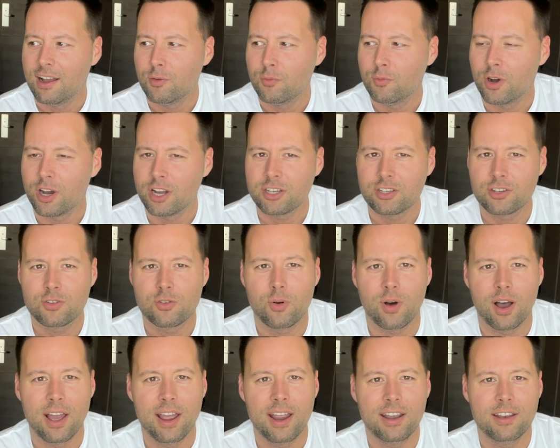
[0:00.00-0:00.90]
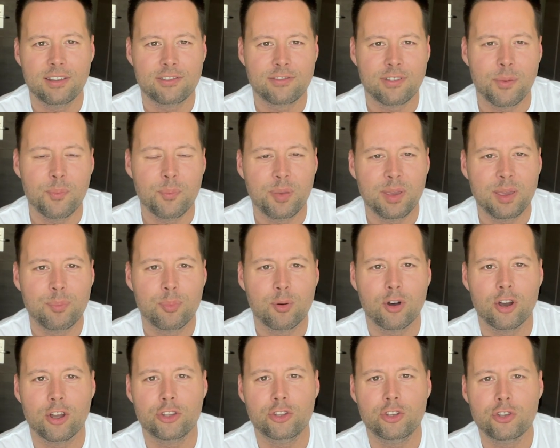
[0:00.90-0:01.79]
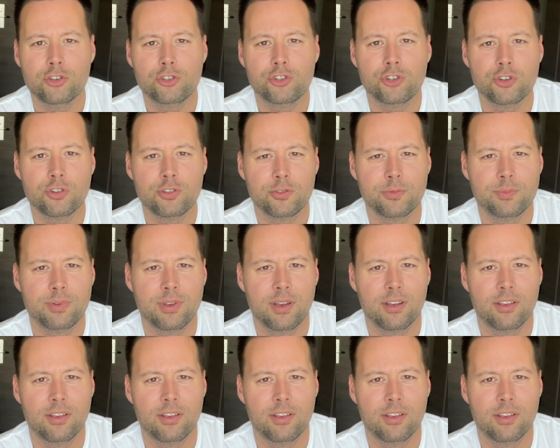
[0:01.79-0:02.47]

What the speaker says: watched quite some people on YouTube